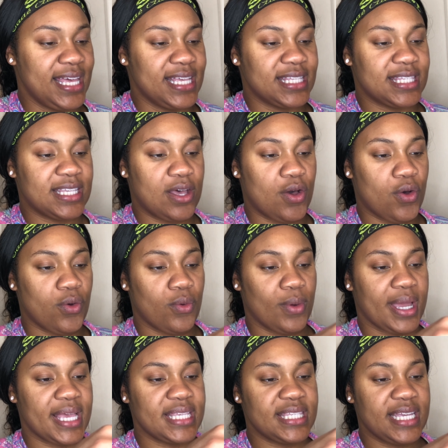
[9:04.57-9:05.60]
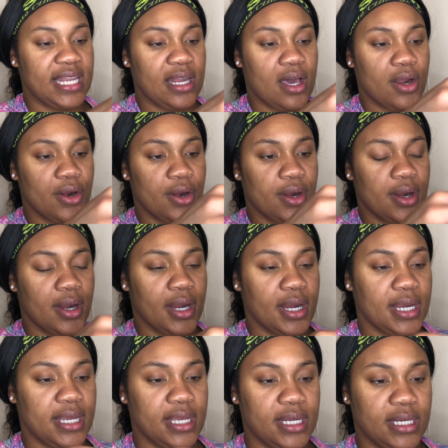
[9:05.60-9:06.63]
So Estee Lauder
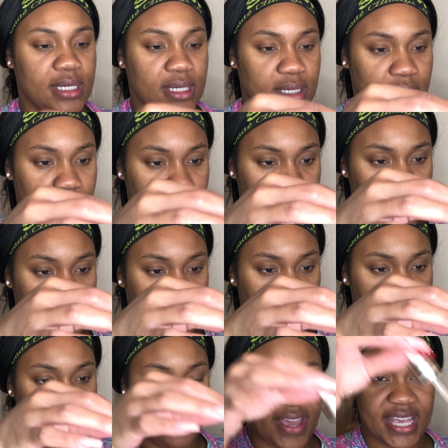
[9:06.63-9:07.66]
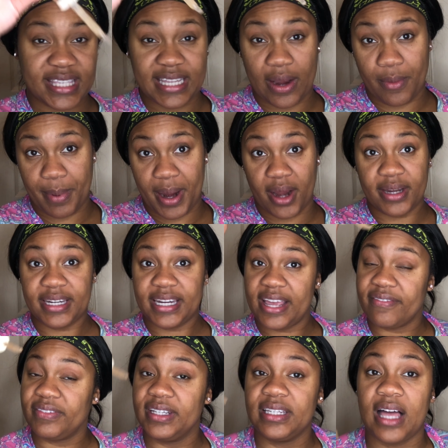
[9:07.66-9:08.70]
uh, Advanced Night Repair
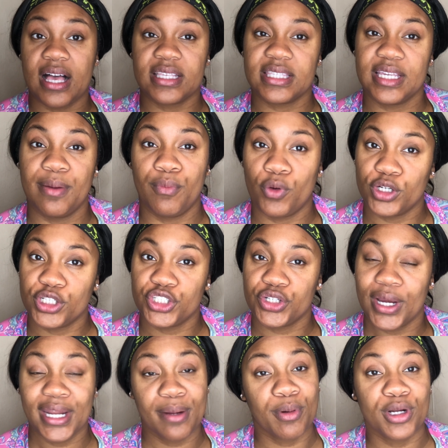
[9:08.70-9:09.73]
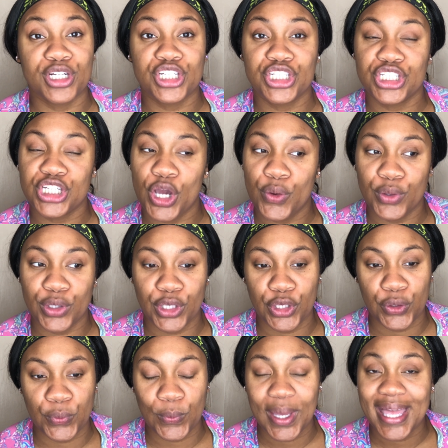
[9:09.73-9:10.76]
definitely locks in moisture and I'm gonna show
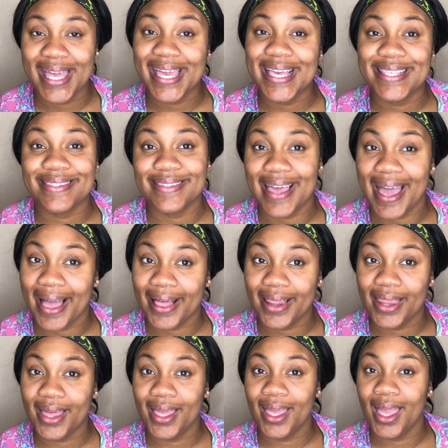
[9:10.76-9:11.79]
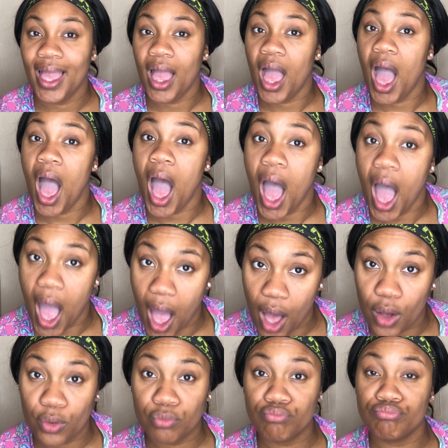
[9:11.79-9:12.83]
you exactly
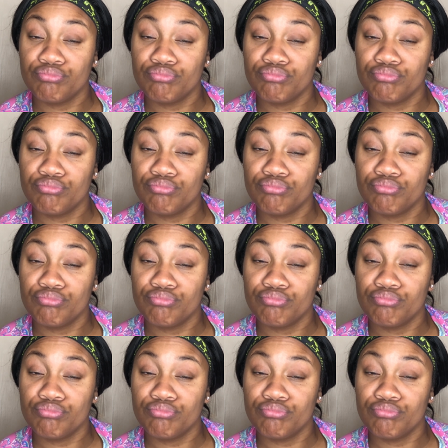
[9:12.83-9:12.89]
how.